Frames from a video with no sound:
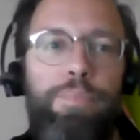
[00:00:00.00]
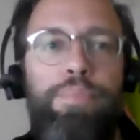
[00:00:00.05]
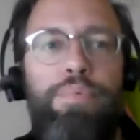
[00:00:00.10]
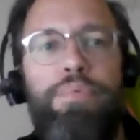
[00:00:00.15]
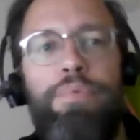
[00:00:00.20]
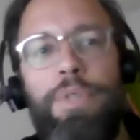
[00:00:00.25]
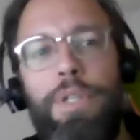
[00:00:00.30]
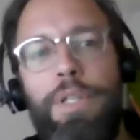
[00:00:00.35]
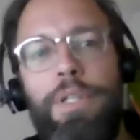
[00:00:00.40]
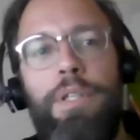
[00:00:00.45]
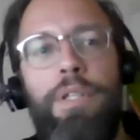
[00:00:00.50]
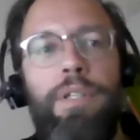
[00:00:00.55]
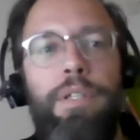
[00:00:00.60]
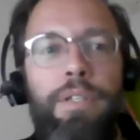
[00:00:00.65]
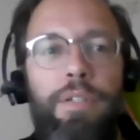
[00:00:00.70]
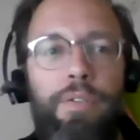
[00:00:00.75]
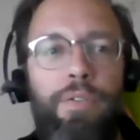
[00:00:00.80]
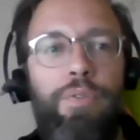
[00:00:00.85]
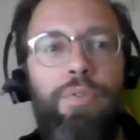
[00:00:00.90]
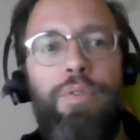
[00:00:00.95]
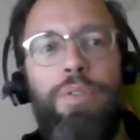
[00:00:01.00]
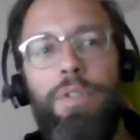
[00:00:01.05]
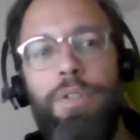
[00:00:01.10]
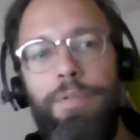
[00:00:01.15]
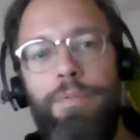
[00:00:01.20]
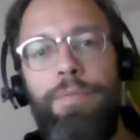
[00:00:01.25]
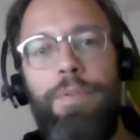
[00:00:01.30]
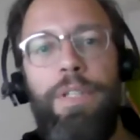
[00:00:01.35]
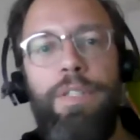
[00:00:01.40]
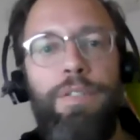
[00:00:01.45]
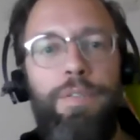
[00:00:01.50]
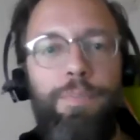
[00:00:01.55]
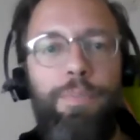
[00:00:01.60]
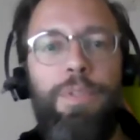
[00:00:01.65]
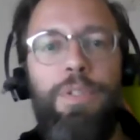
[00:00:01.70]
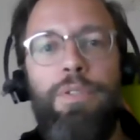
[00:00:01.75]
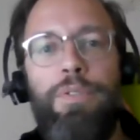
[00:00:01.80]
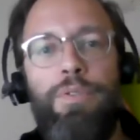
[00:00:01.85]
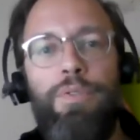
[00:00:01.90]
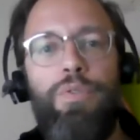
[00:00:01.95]
pretty good
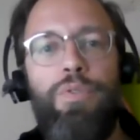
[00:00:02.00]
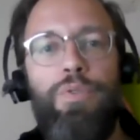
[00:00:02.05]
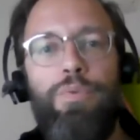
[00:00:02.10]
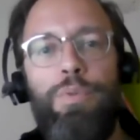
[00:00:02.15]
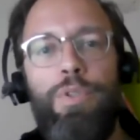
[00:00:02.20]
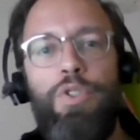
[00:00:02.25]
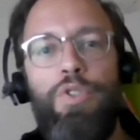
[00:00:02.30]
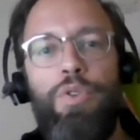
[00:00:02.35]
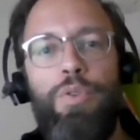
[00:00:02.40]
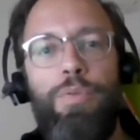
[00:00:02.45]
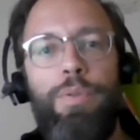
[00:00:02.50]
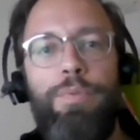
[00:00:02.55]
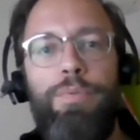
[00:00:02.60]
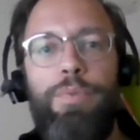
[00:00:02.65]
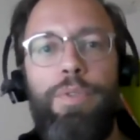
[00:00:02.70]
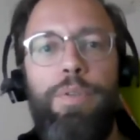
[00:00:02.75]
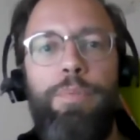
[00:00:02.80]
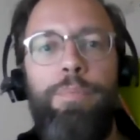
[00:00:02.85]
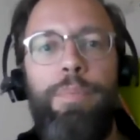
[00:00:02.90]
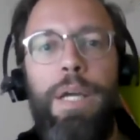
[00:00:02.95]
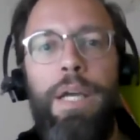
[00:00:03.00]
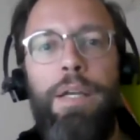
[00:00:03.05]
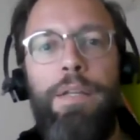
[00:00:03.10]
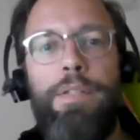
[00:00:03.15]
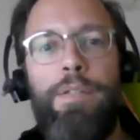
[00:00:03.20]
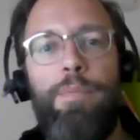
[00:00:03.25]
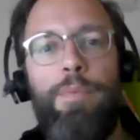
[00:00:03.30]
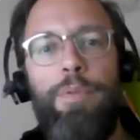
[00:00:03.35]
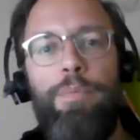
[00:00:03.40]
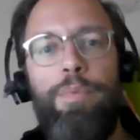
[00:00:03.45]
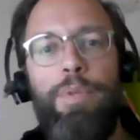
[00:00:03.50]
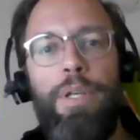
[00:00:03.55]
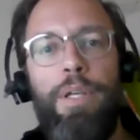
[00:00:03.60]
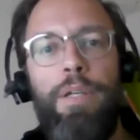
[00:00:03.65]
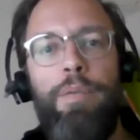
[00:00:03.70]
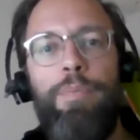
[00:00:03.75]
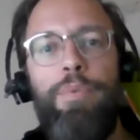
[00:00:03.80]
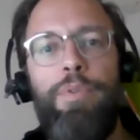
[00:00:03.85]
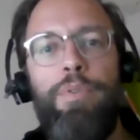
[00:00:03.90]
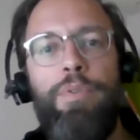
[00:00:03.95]
investment to switch over from Ansible
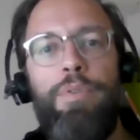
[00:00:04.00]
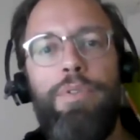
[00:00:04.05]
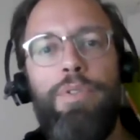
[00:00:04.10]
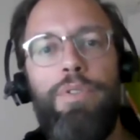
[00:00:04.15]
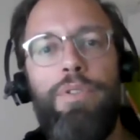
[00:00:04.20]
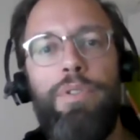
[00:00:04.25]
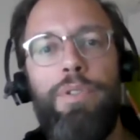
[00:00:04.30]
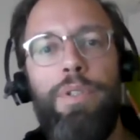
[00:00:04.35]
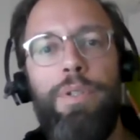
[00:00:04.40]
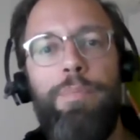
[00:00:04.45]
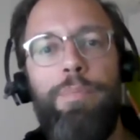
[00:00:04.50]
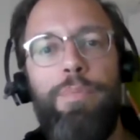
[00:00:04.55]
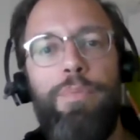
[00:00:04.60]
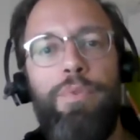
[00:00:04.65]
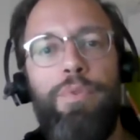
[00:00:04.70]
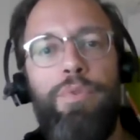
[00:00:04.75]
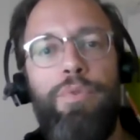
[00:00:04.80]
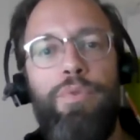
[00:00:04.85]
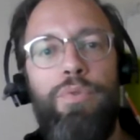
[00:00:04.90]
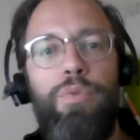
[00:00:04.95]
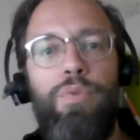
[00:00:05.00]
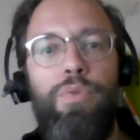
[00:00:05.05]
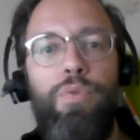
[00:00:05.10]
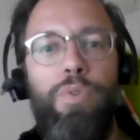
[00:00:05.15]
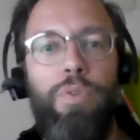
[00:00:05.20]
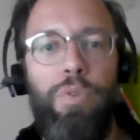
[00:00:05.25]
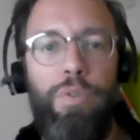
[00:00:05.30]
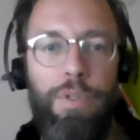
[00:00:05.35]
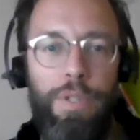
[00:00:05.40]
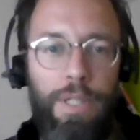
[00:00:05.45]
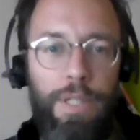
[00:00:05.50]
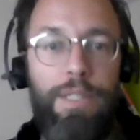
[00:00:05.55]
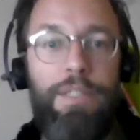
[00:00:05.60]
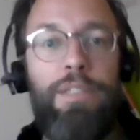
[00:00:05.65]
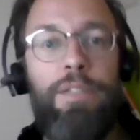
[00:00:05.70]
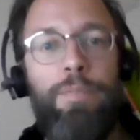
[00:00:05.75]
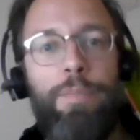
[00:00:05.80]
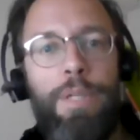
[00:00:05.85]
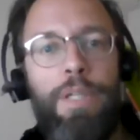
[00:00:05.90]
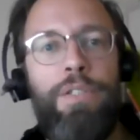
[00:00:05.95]
playbooks um, to
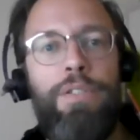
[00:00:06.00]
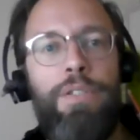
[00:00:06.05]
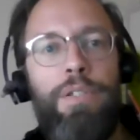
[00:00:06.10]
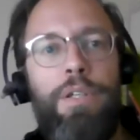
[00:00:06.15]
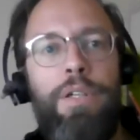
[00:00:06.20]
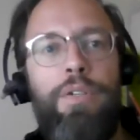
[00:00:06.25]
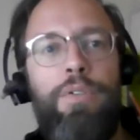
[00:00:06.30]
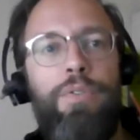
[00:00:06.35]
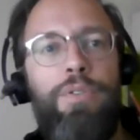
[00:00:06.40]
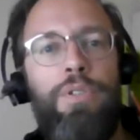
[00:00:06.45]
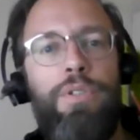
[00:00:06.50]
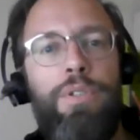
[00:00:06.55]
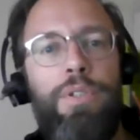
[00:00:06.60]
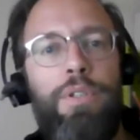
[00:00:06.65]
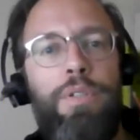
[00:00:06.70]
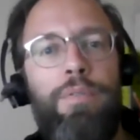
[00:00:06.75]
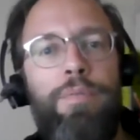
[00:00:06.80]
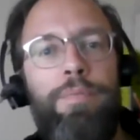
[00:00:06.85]
customize an Argo C D.